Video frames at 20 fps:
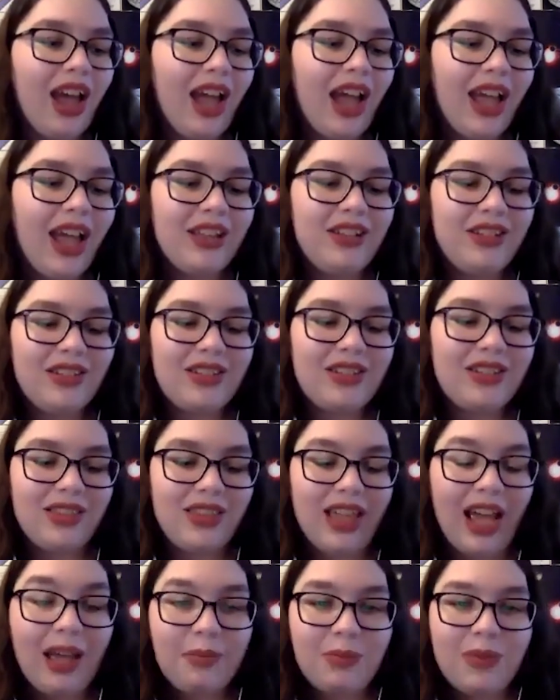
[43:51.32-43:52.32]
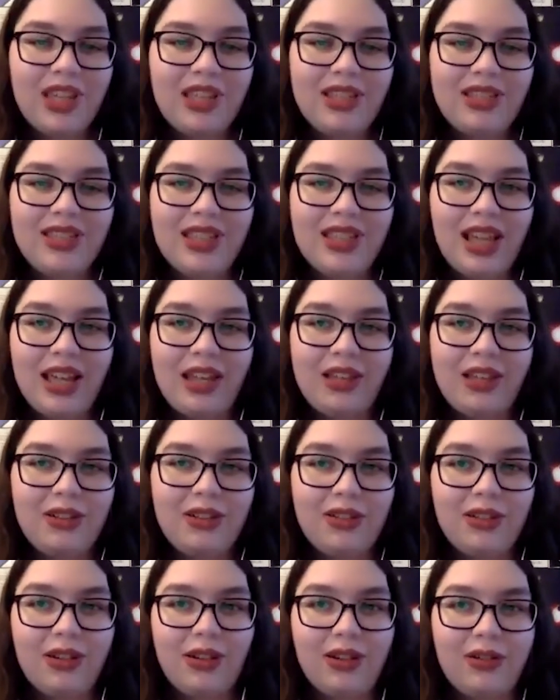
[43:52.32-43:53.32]
And that means that
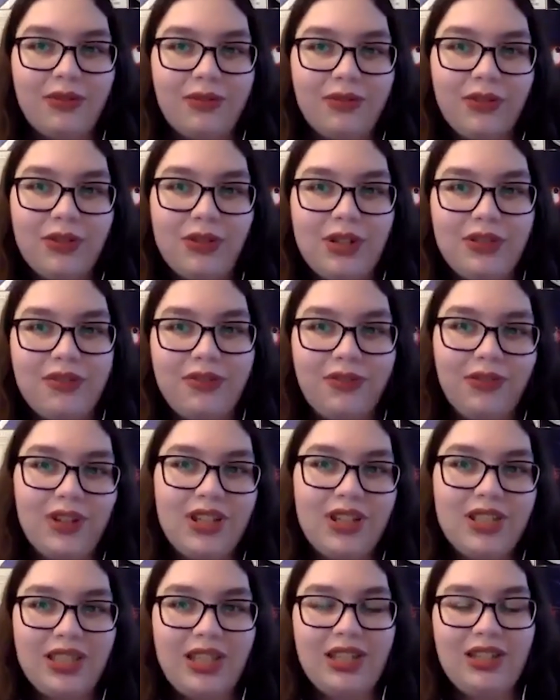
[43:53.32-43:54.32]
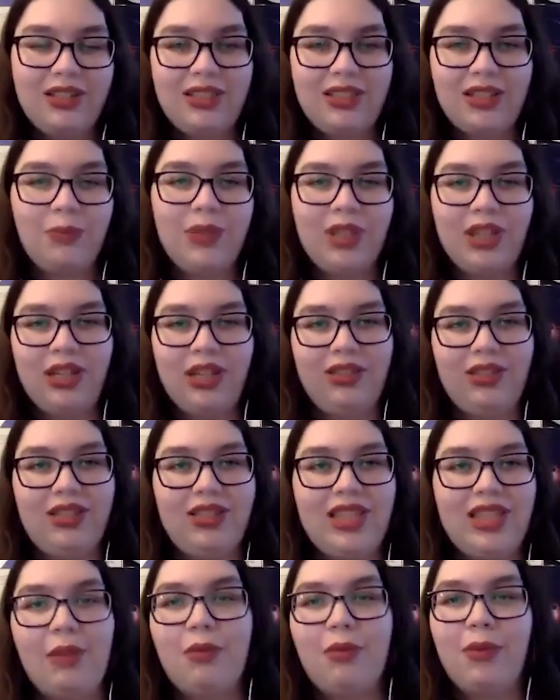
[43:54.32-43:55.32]
for freezing something the
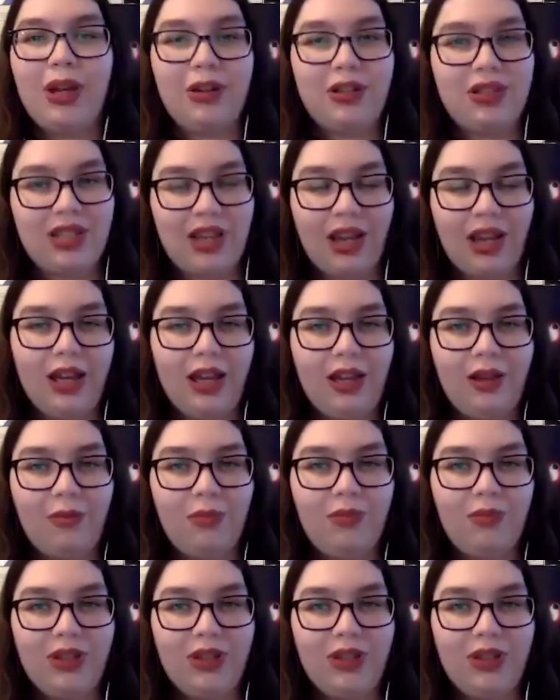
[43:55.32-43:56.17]
same amount of time